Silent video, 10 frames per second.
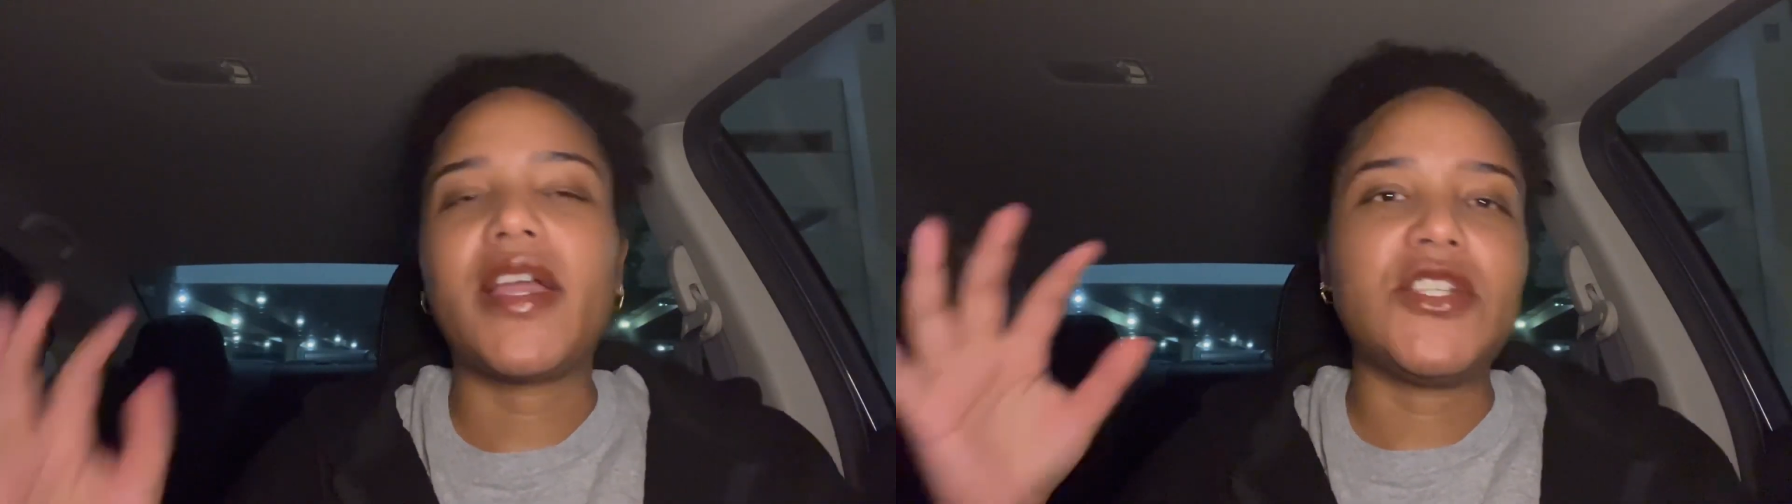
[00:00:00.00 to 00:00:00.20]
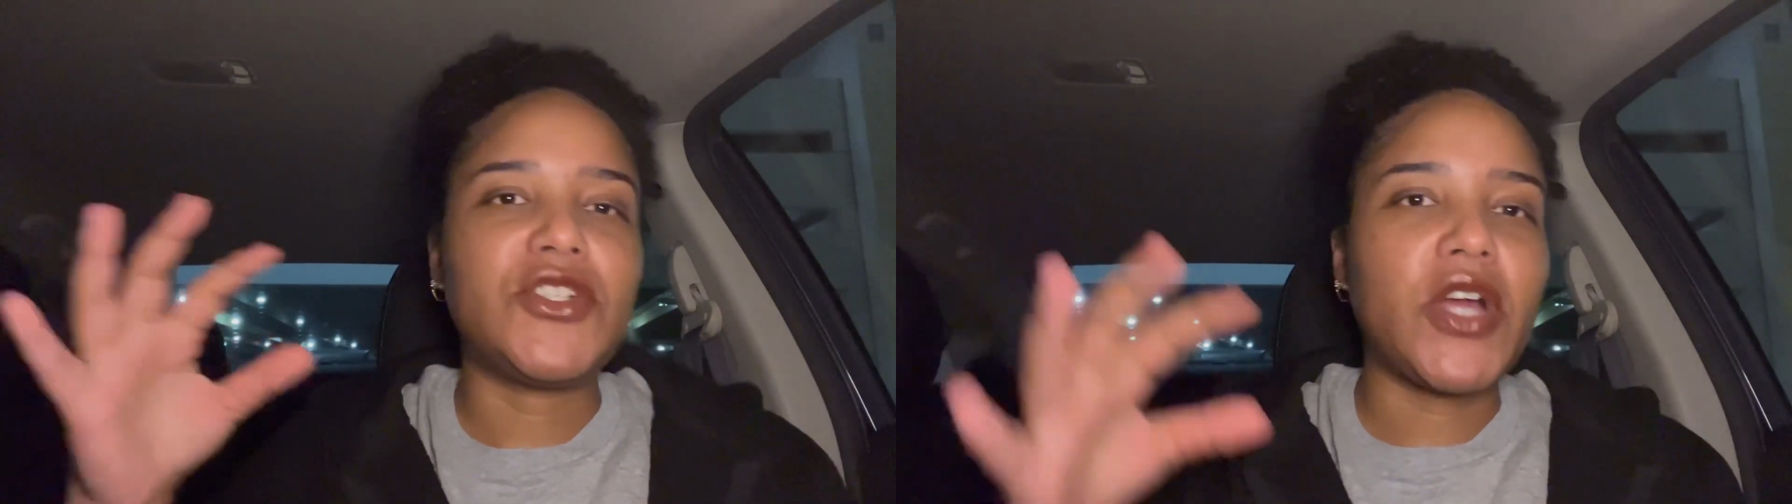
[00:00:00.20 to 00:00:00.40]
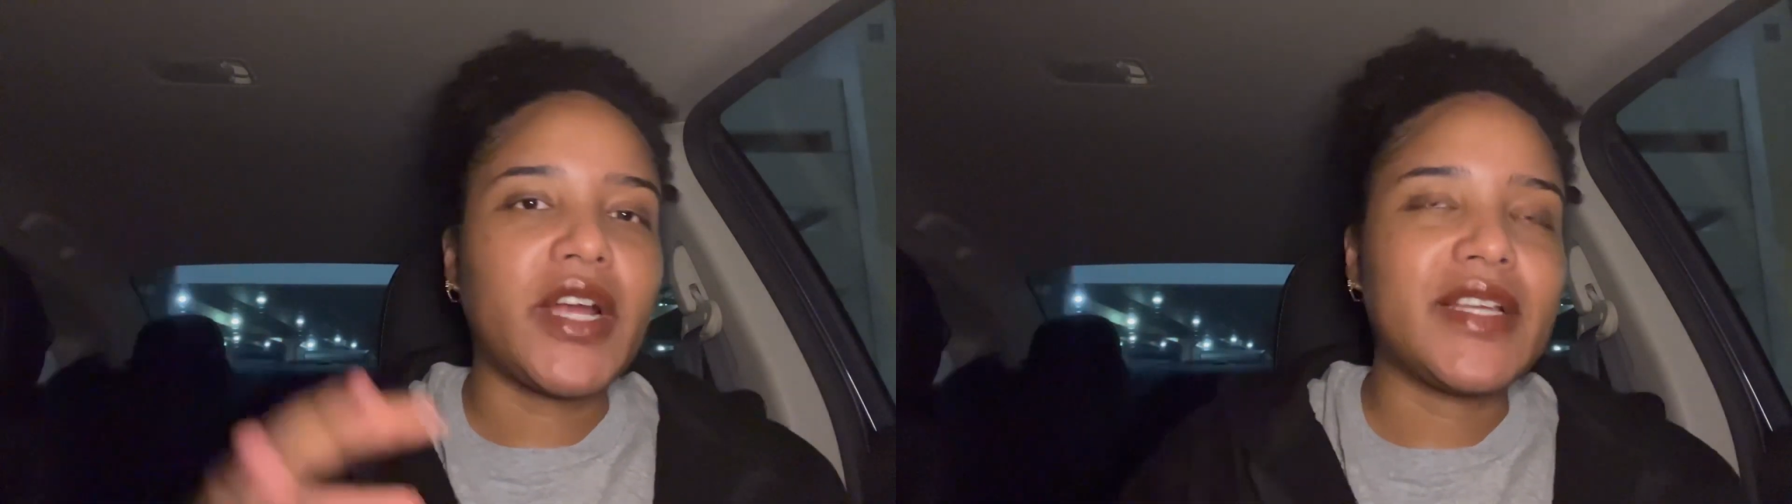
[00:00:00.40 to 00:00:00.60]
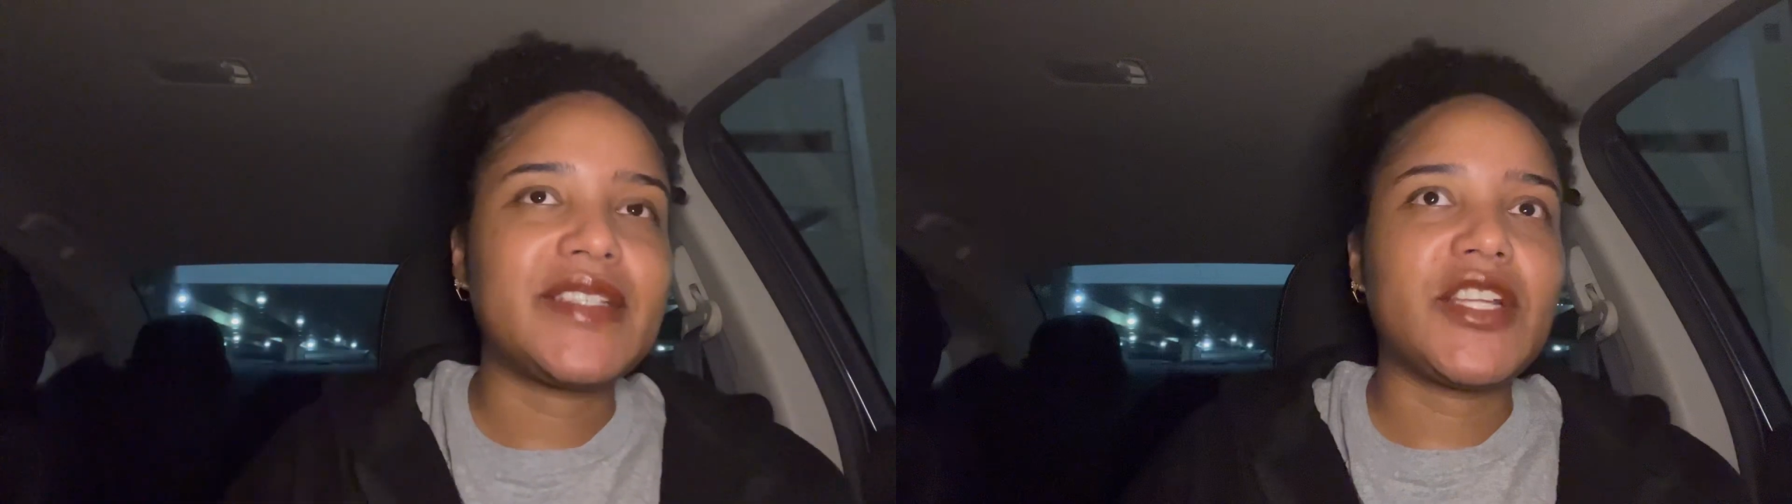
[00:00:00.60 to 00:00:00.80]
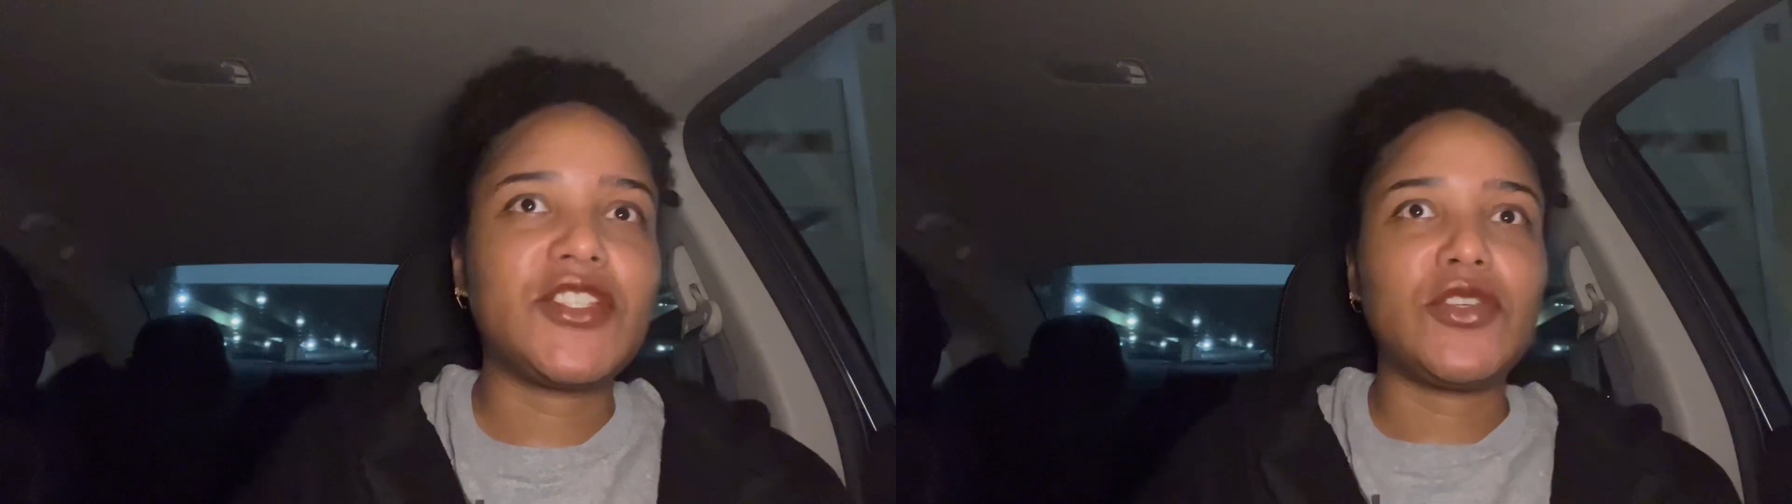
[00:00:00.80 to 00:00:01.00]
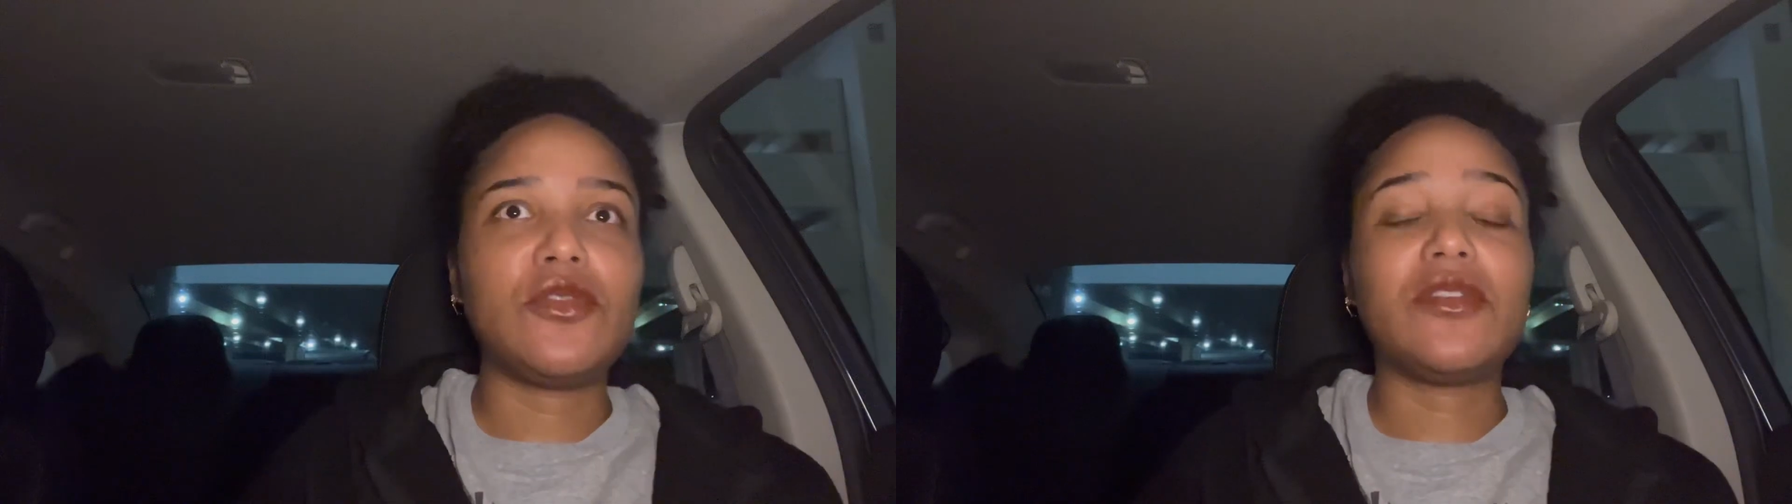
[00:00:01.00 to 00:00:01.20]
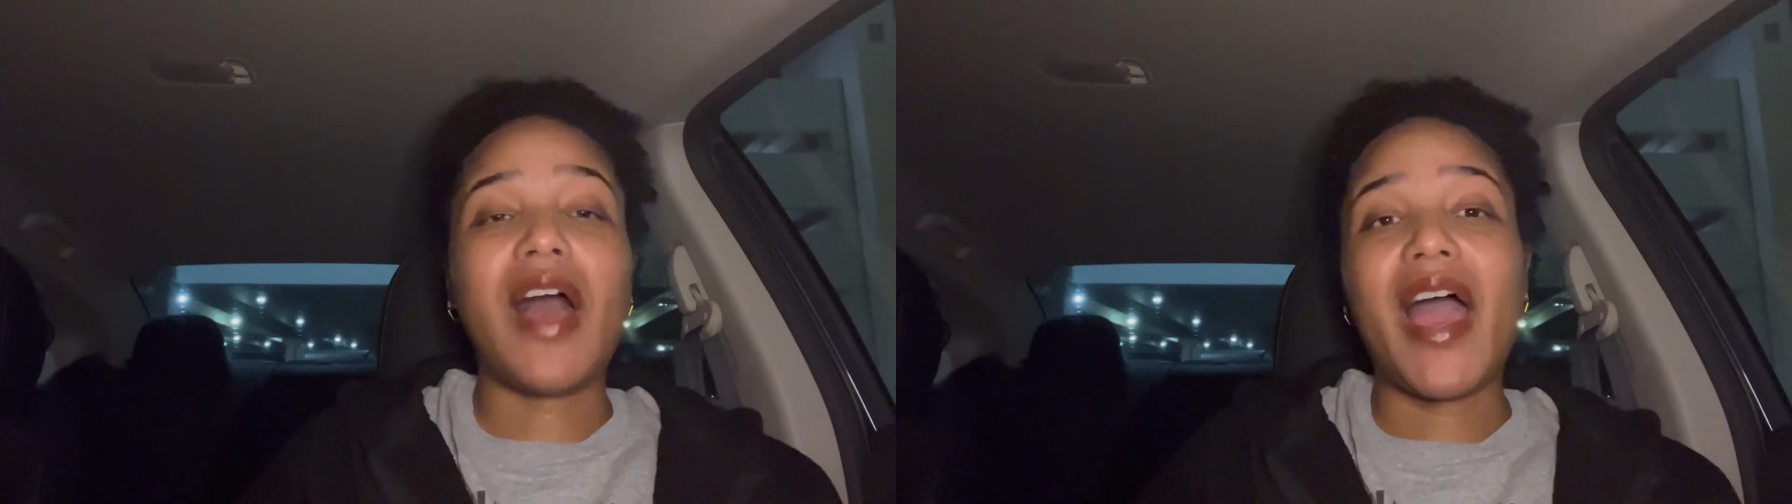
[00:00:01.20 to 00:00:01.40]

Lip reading: and darkness that's used.